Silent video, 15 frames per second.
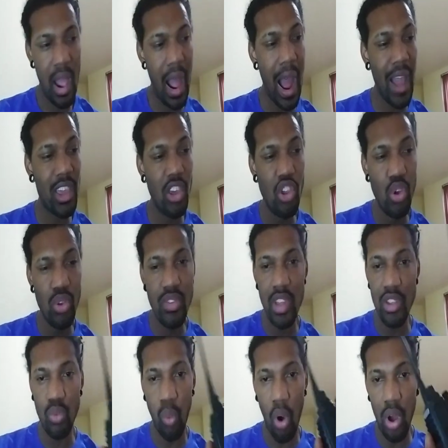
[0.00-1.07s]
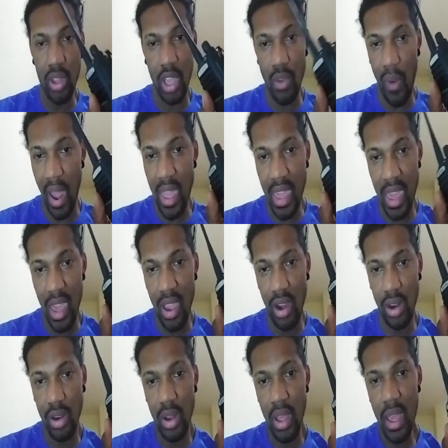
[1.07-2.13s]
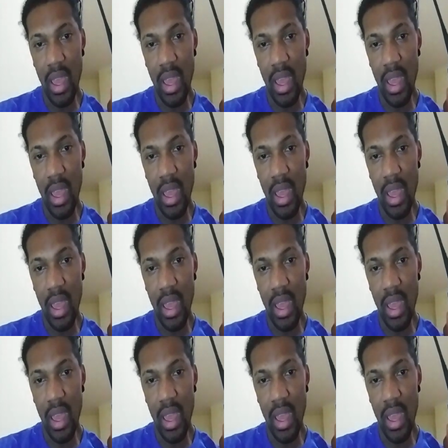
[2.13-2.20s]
I can use this walkie right here,